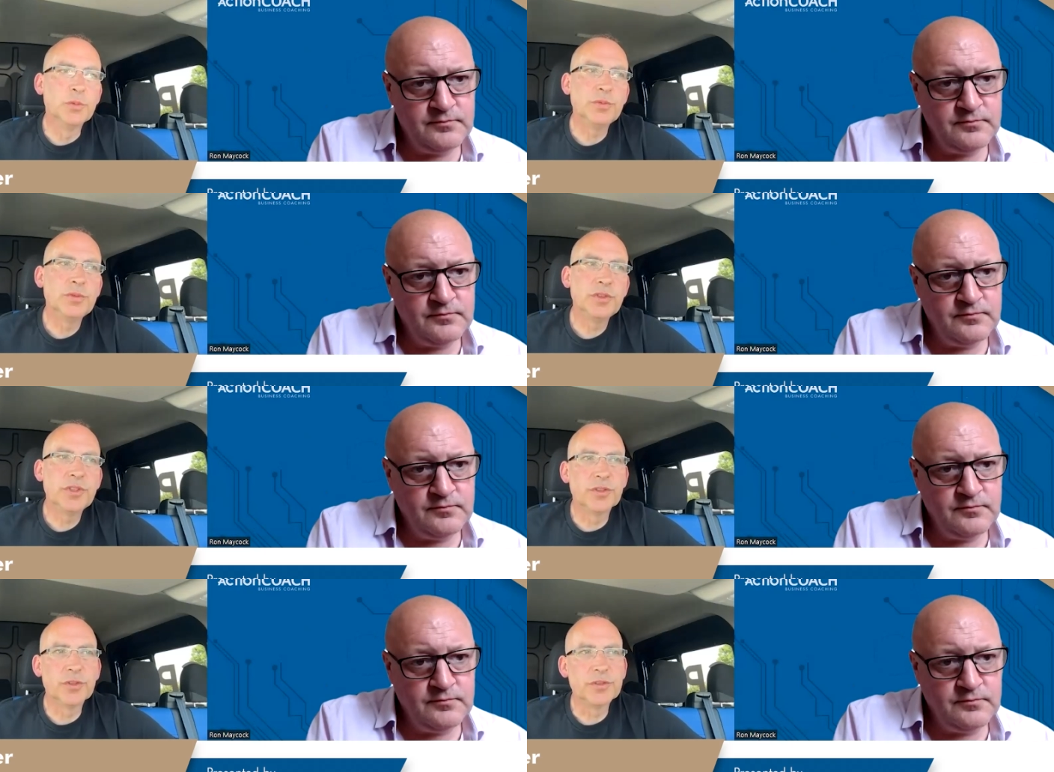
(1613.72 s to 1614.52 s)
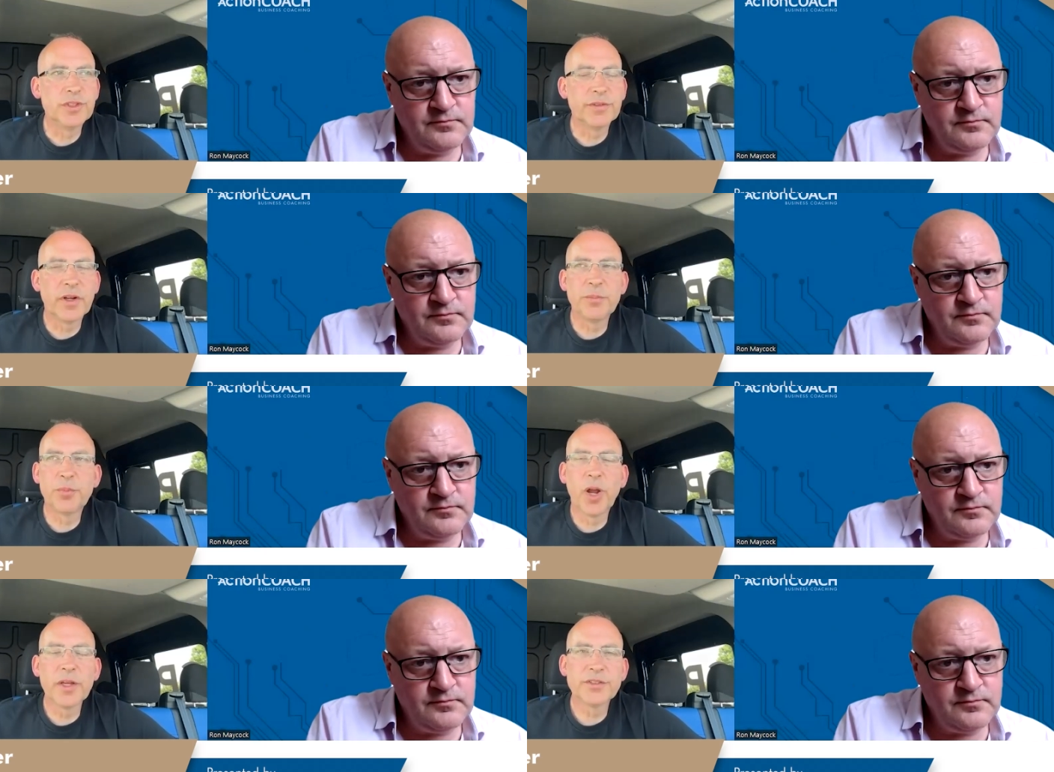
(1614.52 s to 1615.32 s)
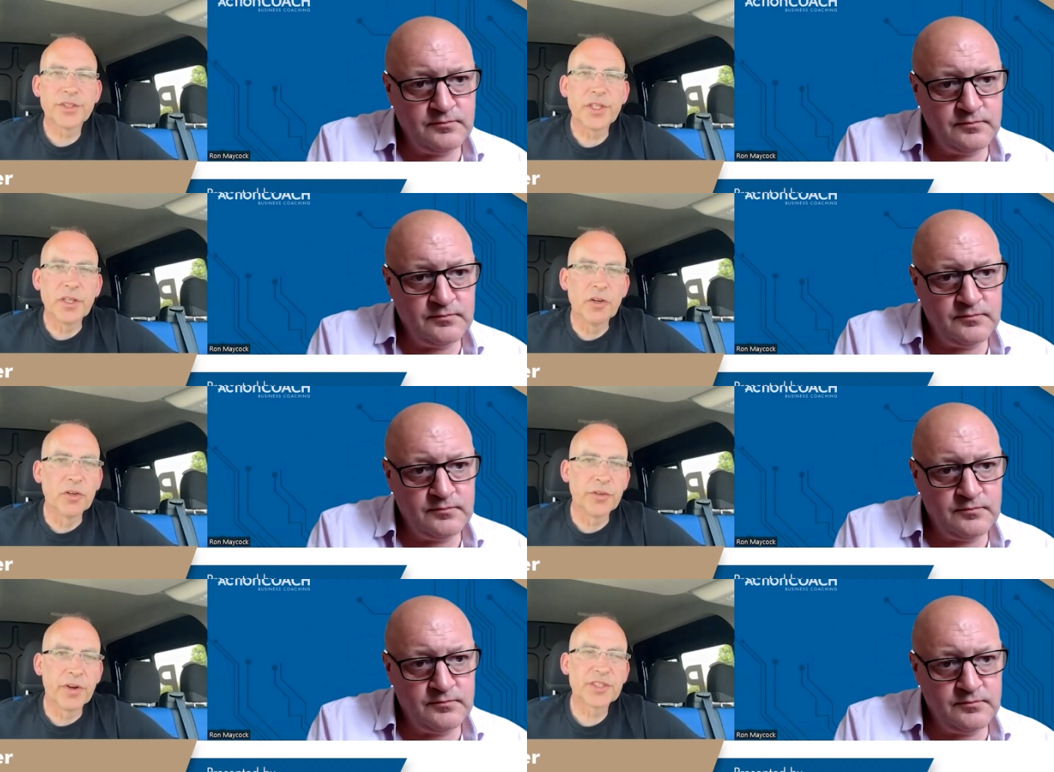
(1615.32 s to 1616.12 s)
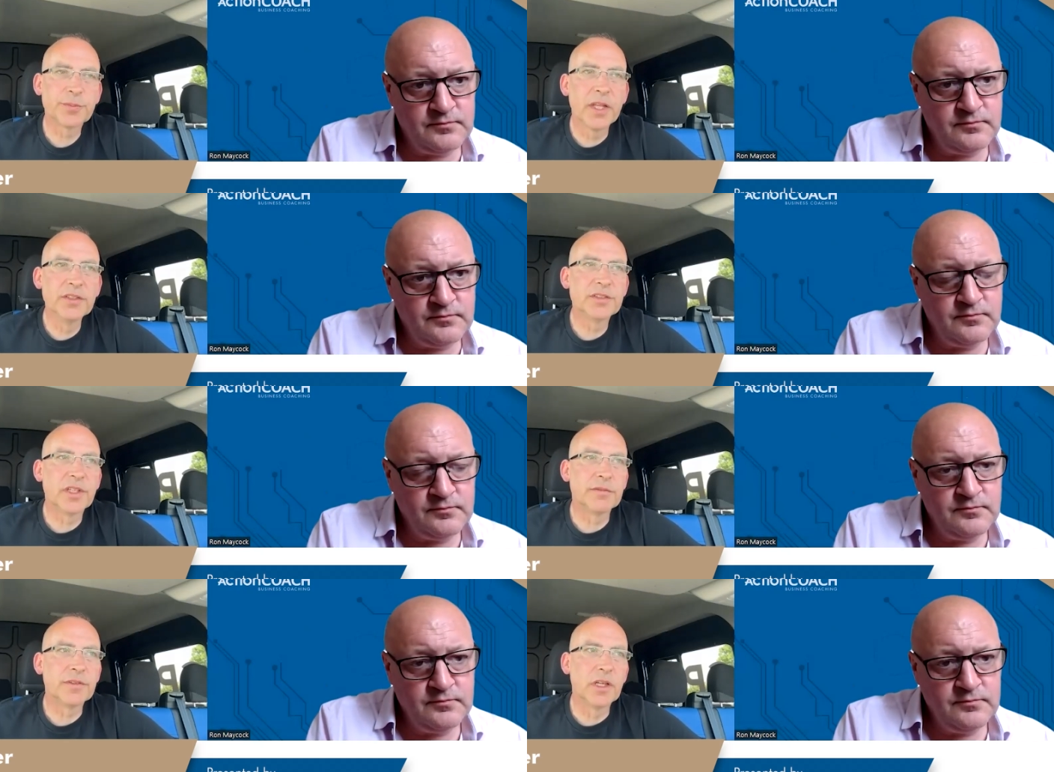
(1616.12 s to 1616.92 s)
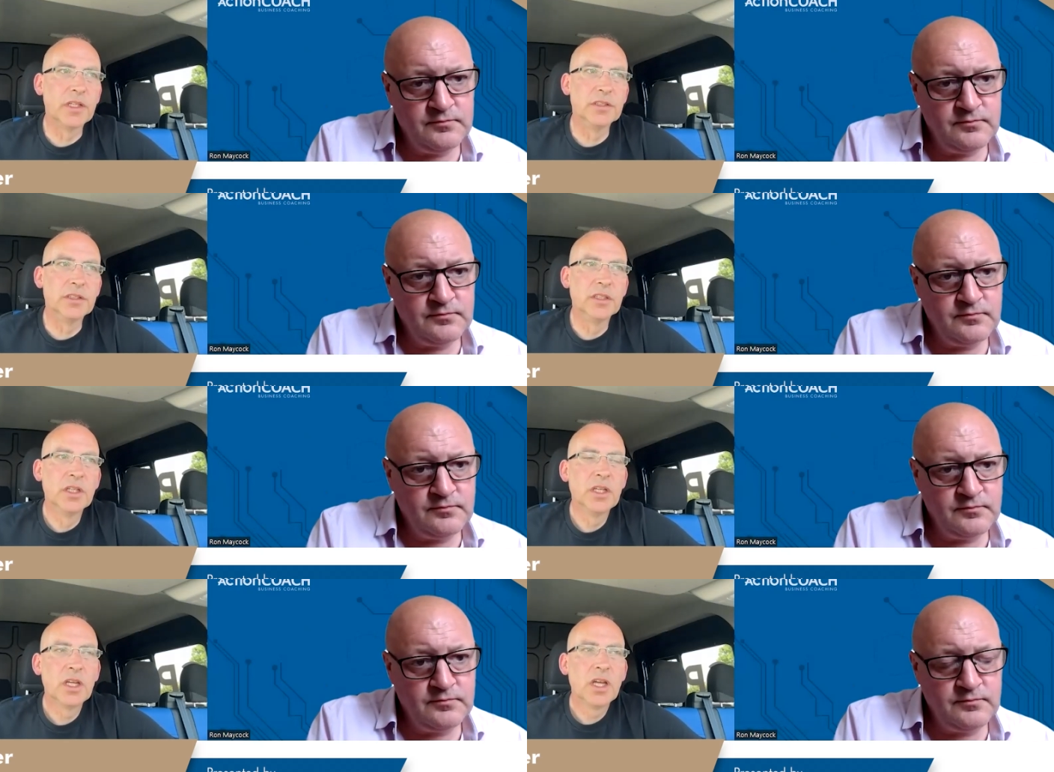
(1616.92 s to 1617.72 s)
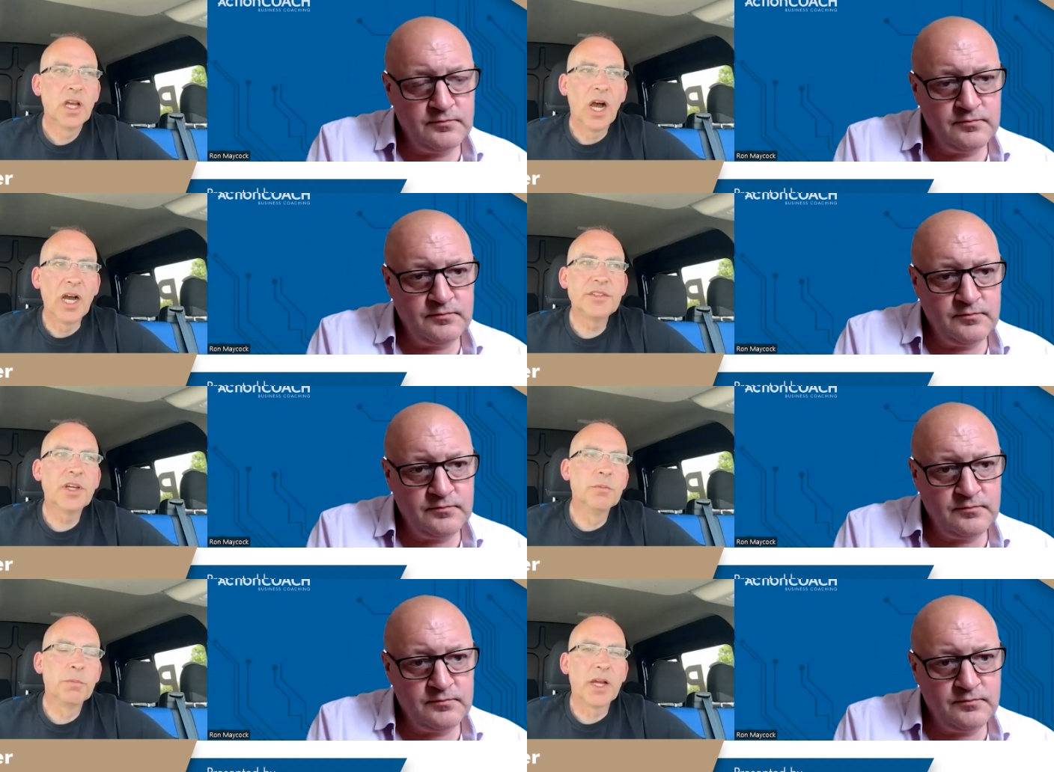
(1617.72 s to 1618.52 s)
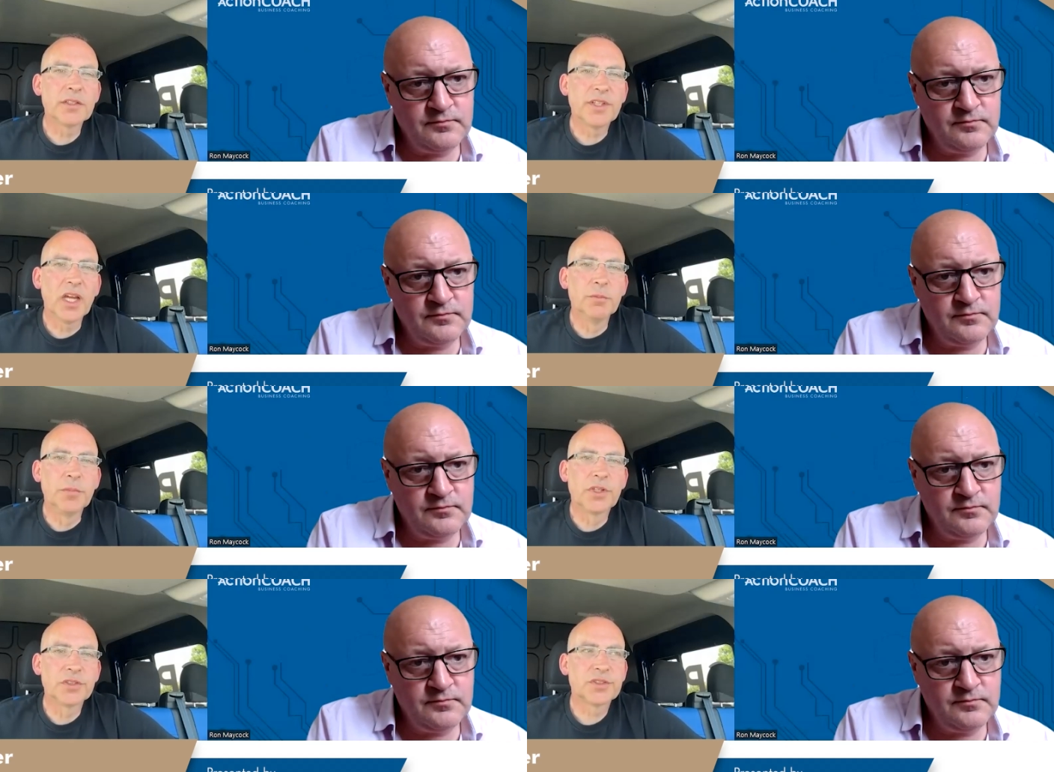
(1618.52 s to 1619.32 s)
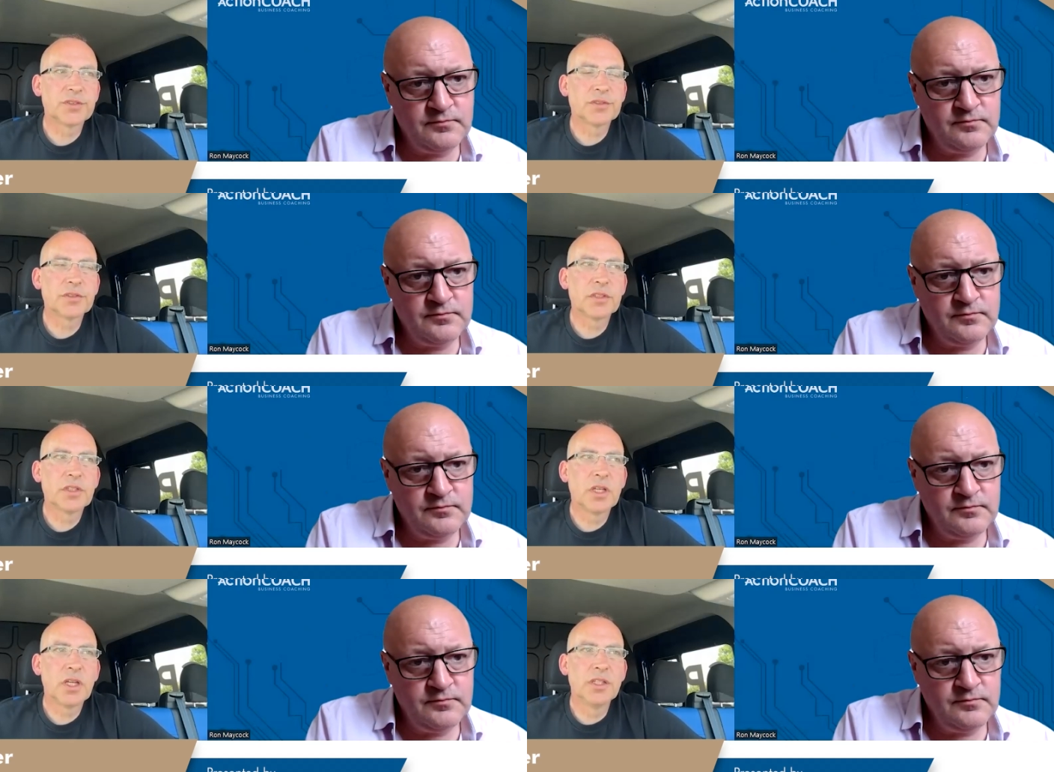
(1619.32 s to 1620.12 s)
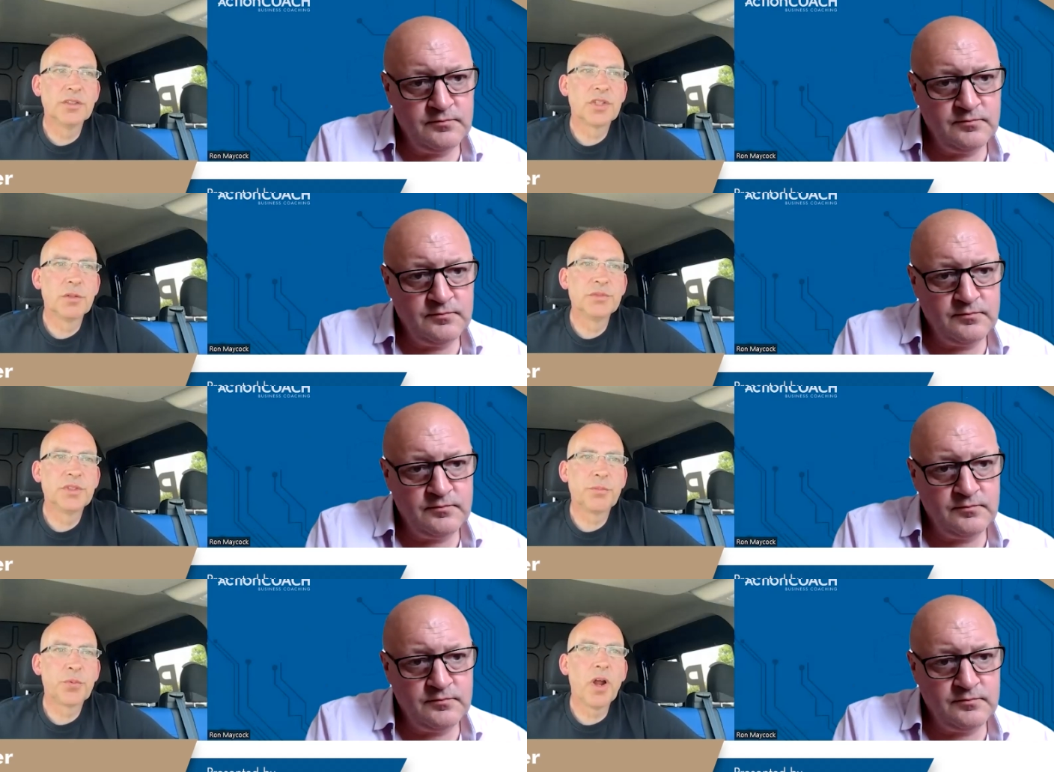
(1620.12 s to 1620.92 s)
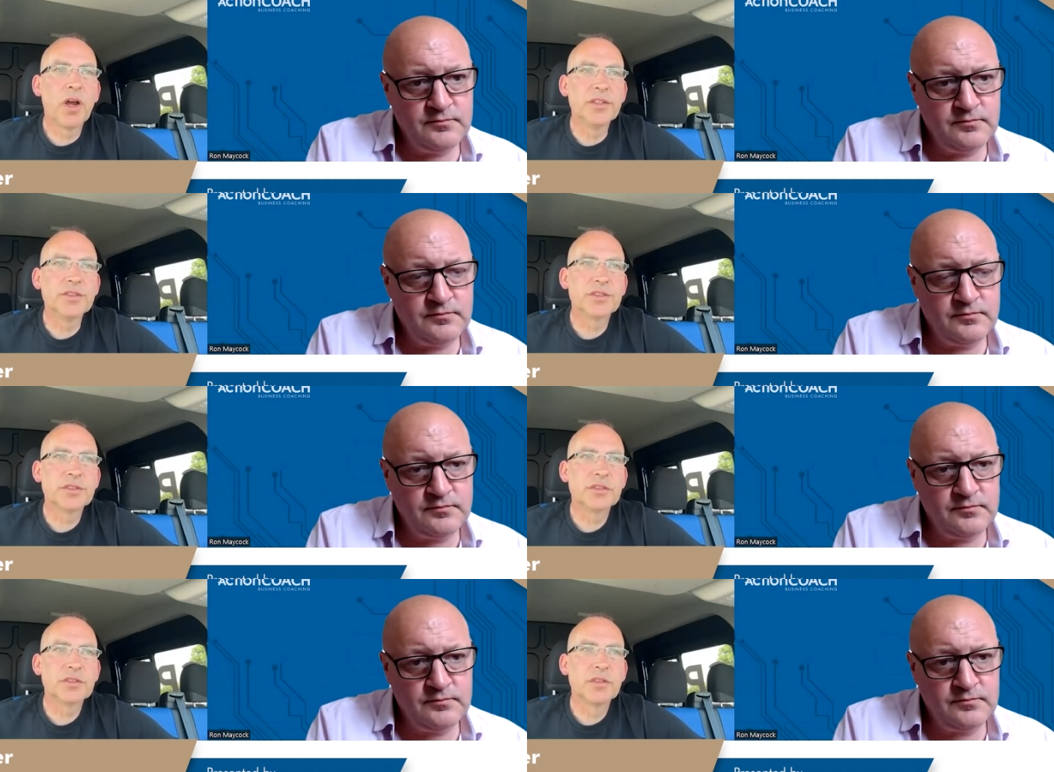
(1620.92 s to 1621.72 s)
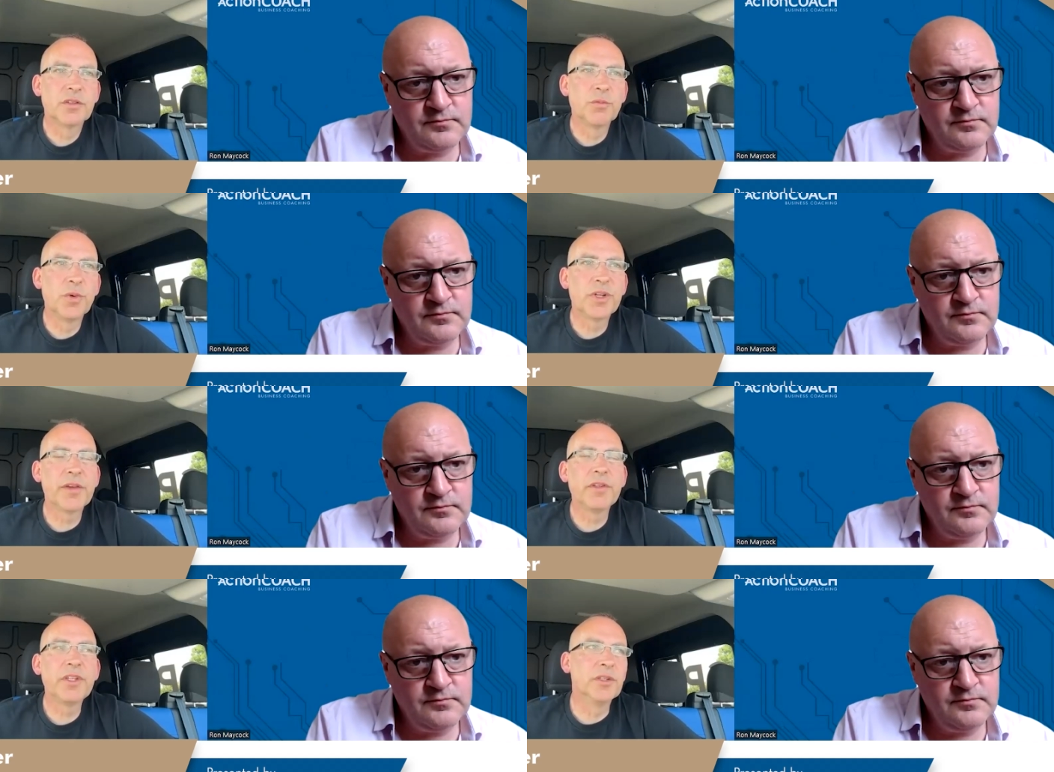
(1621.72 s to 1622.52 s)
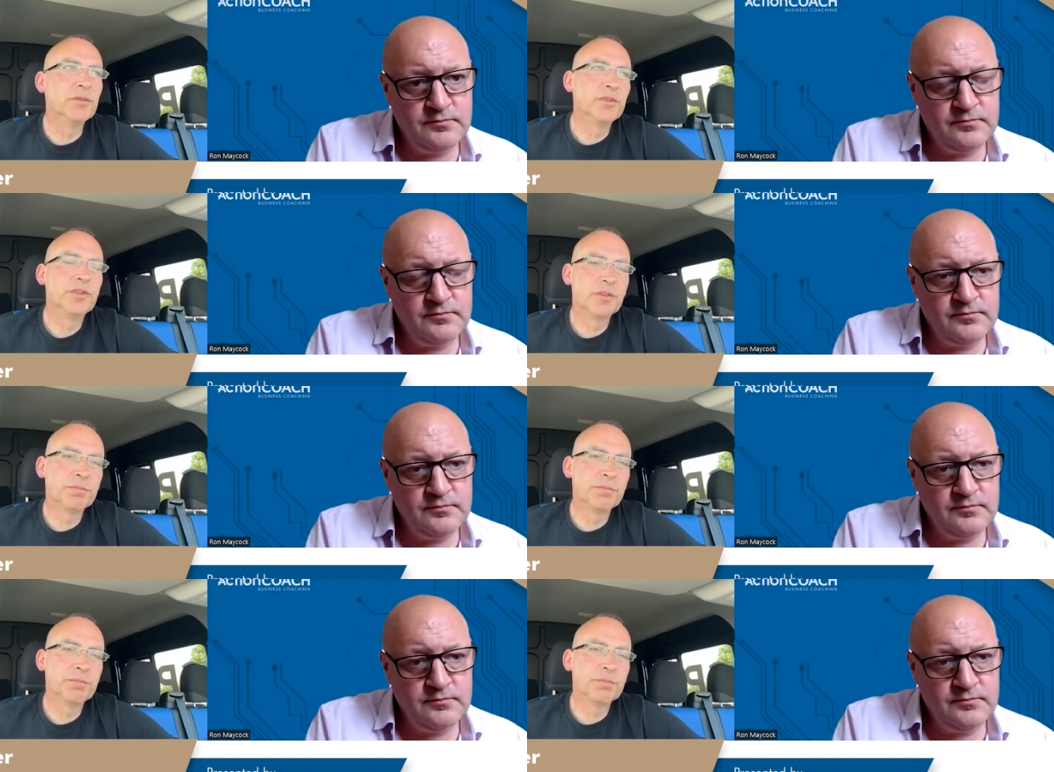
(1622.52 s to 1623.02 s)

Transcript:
Speaker 1: oh, you're, you're very pricey or you're expensive. And I don't back down, because in terms of price, we're giving you